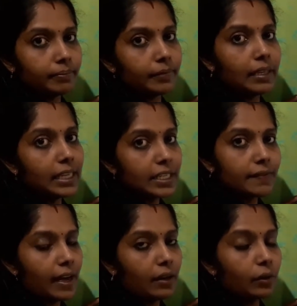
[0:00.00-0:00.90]
least
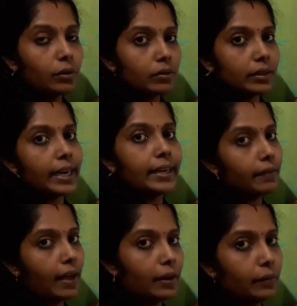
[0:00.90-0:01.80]
value or greater
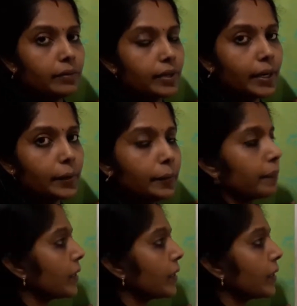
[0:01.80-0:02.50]
value, right now.